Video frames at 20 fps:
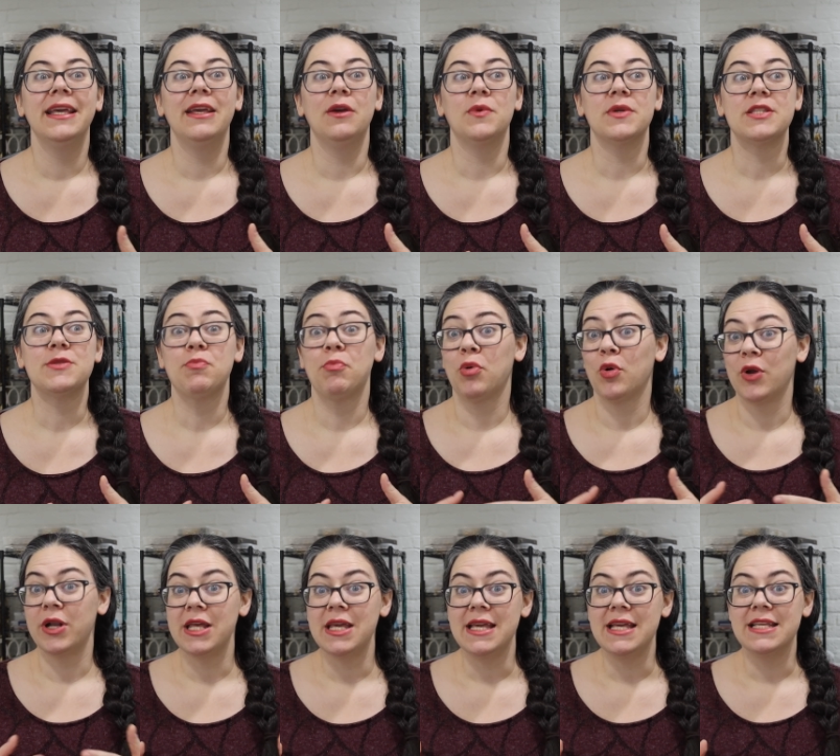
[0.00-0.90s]
It was
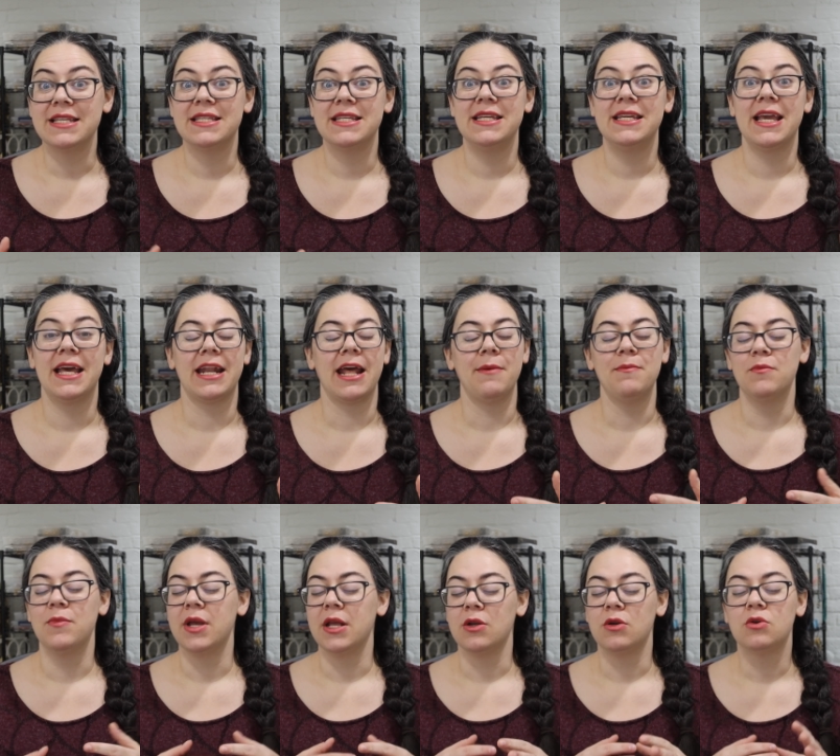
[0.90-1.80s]
pretty easy and
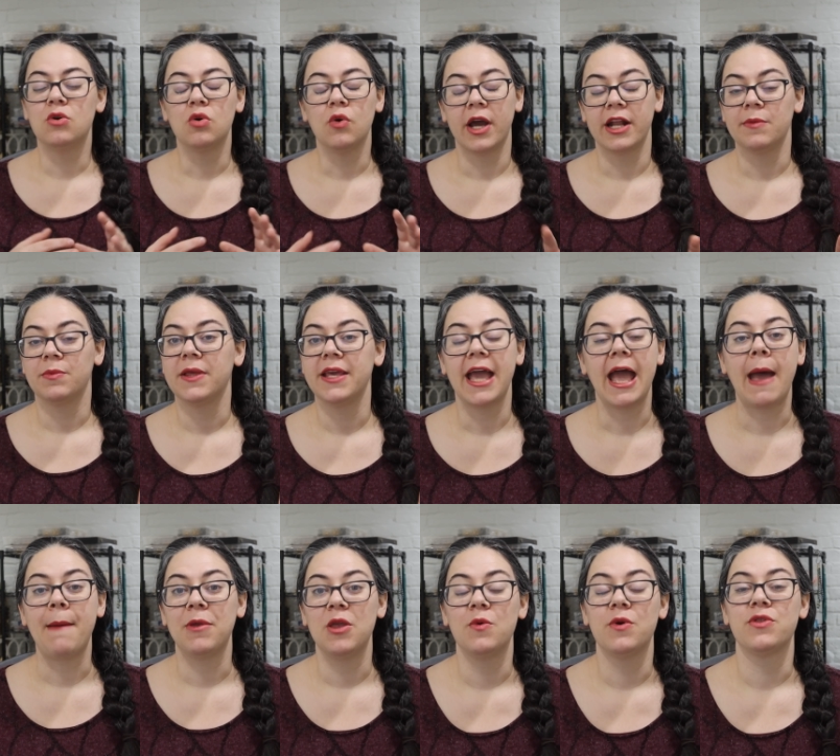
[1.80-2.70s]
I'm incredibly
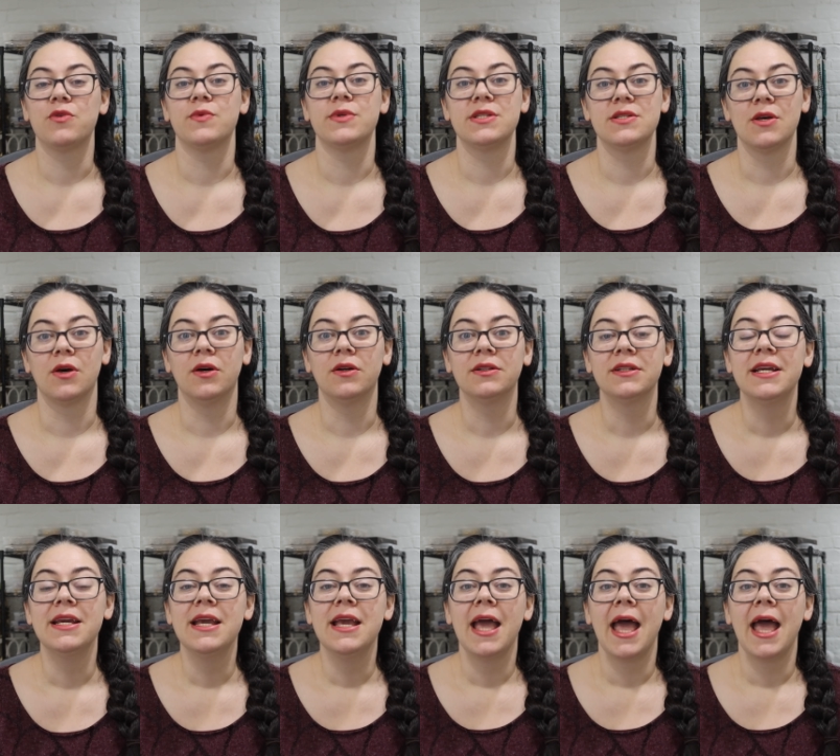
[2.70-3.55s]
happy with the result.